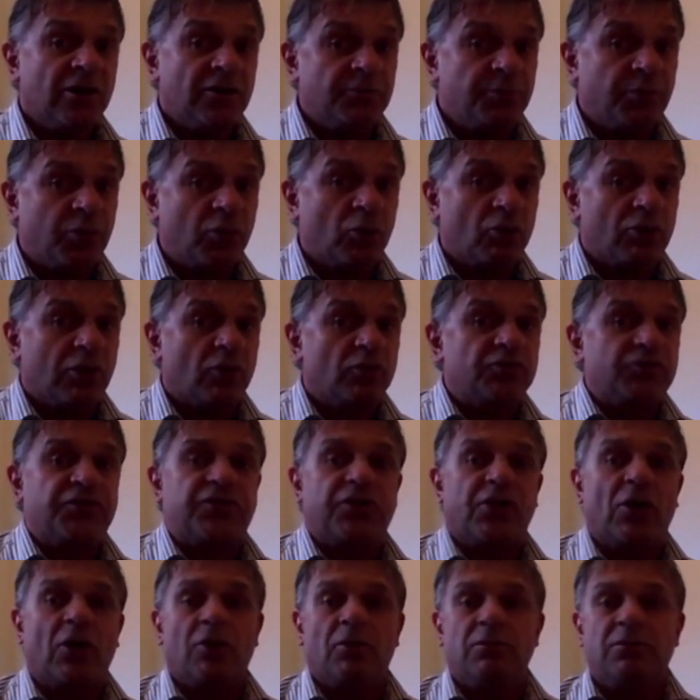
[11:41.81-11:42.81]
And poor
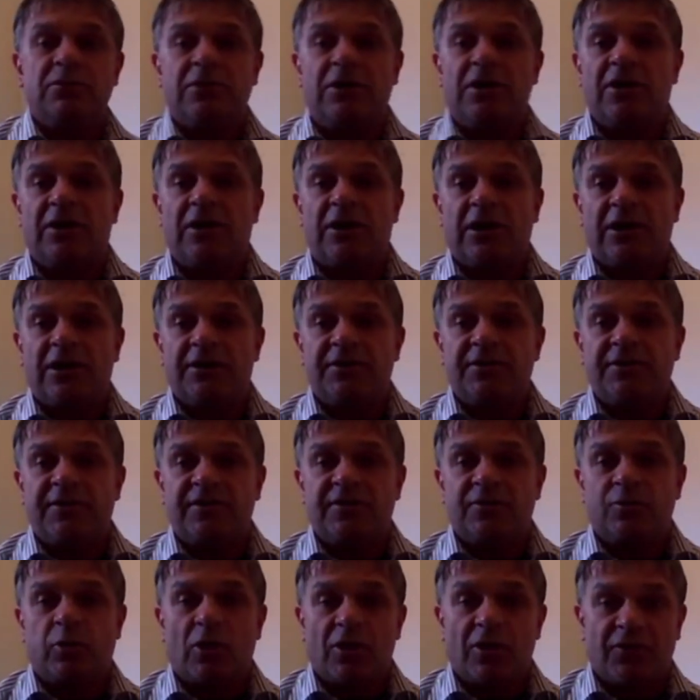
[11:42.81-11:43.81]
old Tom and
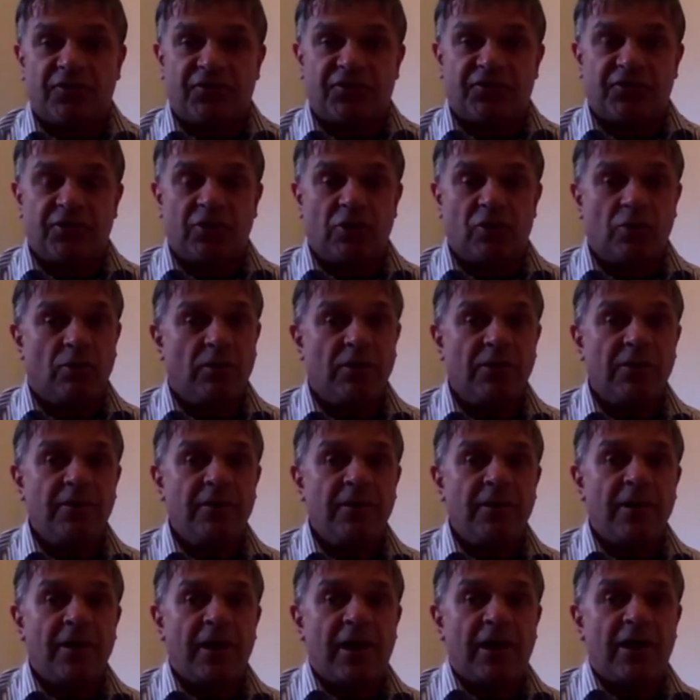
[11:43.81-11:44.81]
his wife Sue,
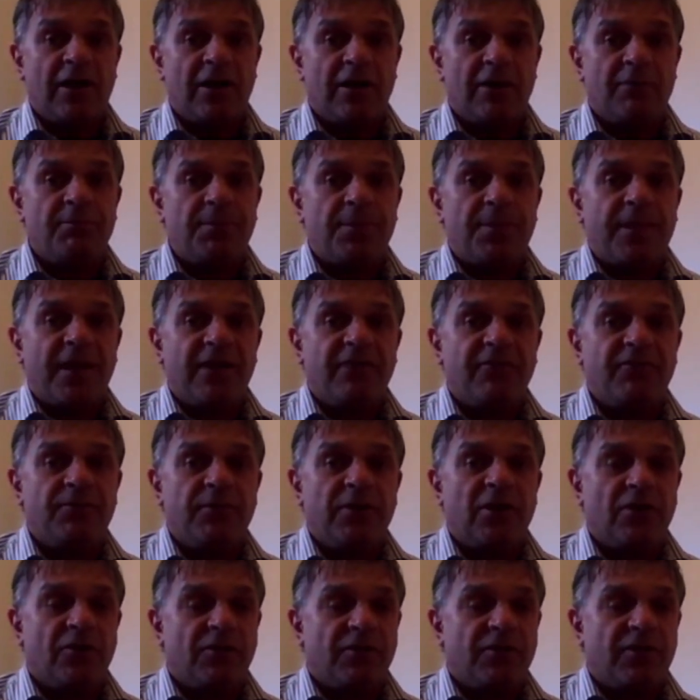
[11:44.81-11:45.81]

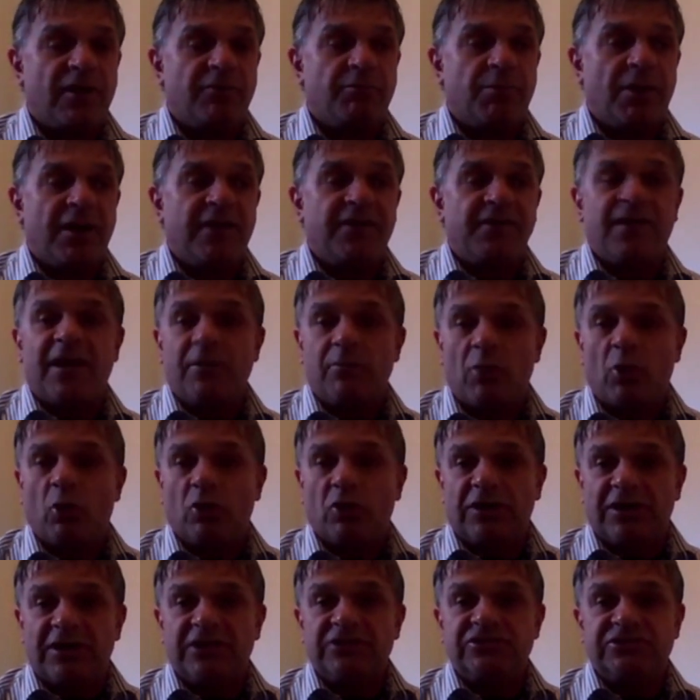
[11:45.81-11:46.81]
they paid their
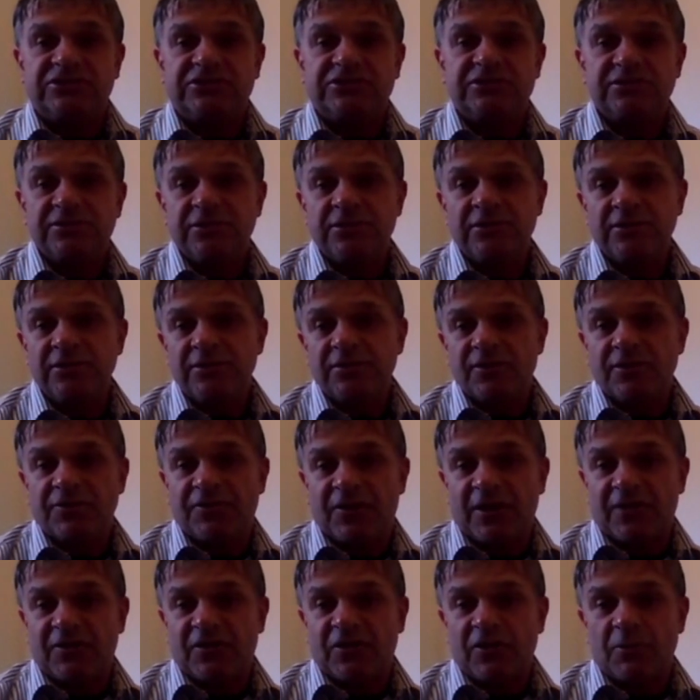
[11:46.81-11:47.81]
mortgage.
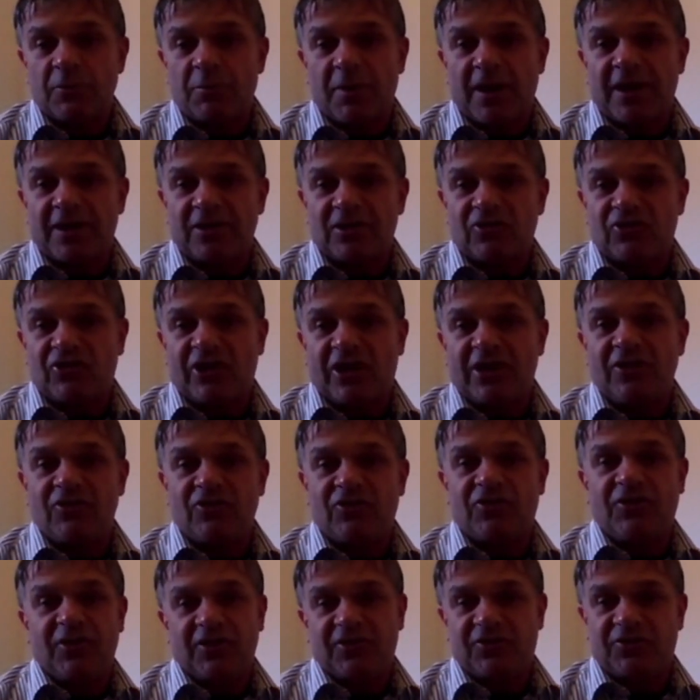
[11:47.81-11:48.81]
The fact that the bank
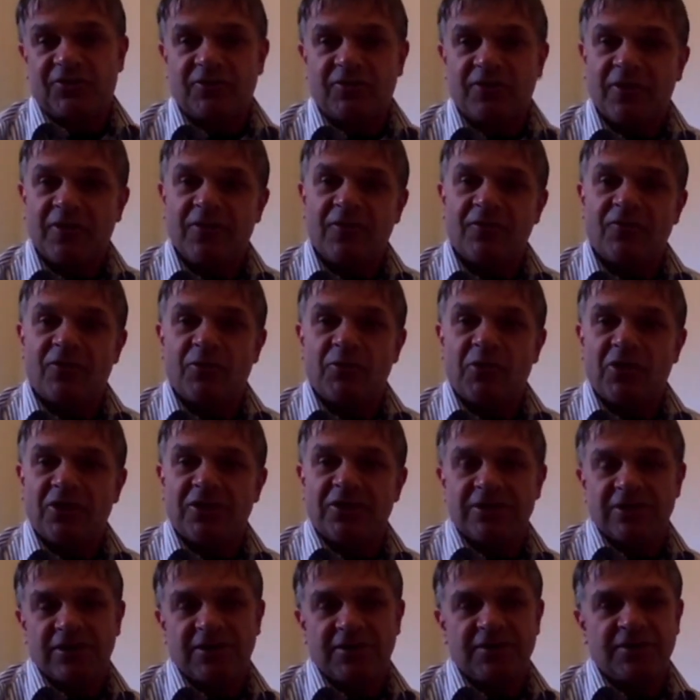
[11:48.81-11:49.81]
changed this from
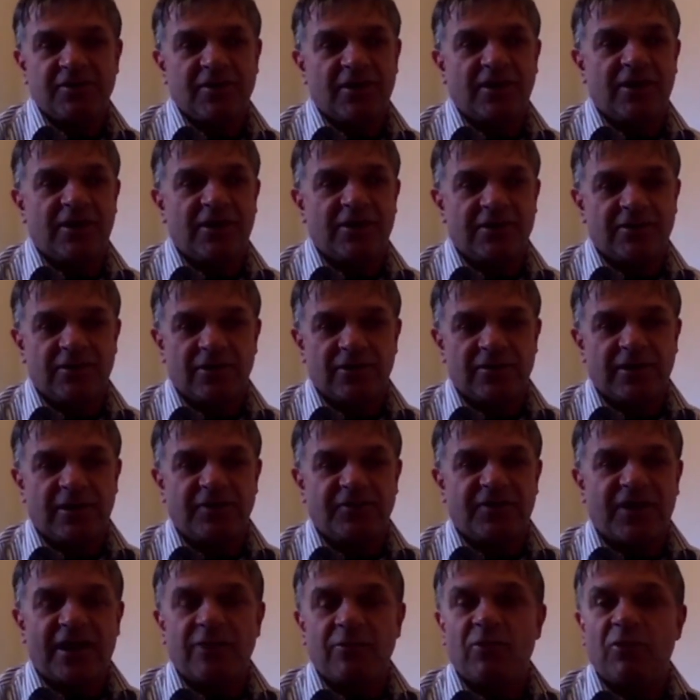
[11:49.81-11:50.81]
a
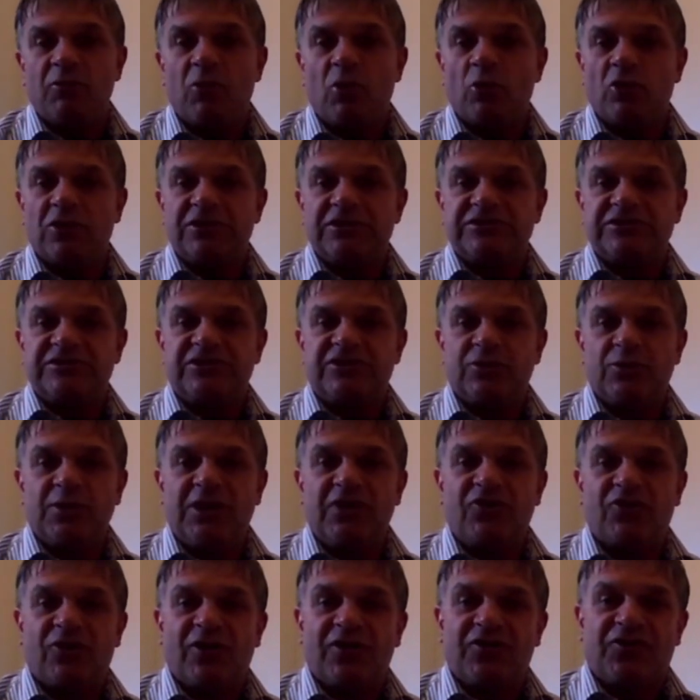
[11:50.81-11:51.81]
endowment mortgage into
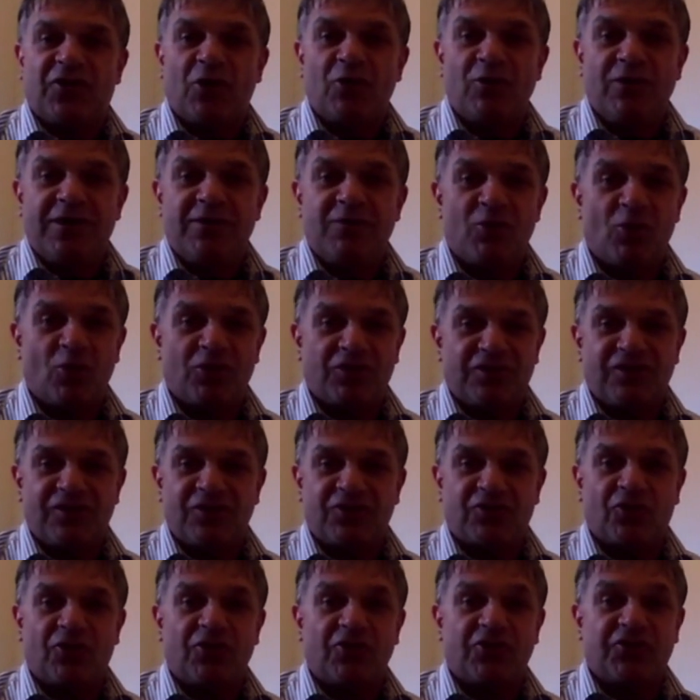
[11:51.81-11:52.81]
an interest-only mortgage,
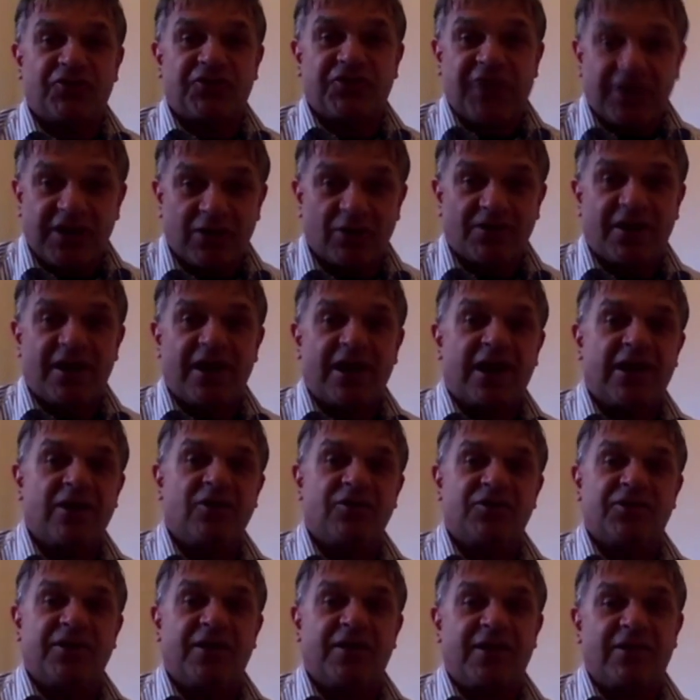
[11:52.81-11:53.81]
and they're trying to steal their
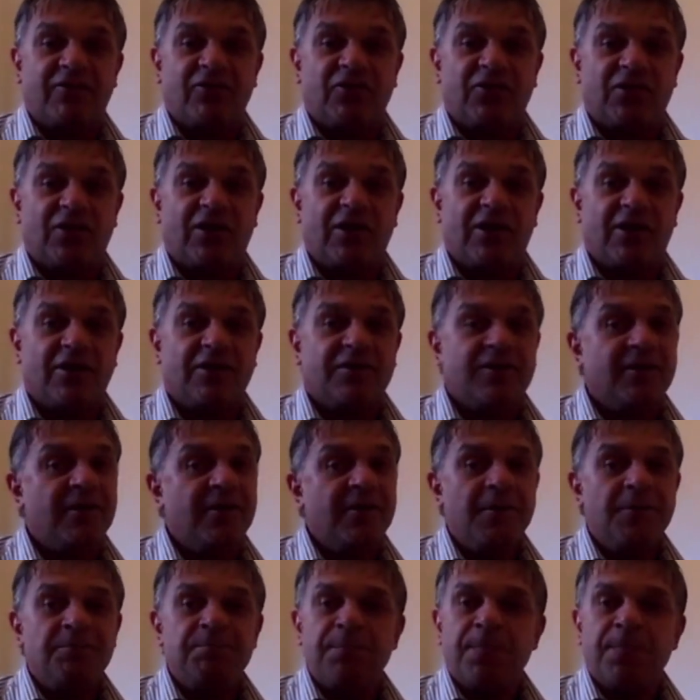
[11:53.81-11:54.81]
house now they've retired.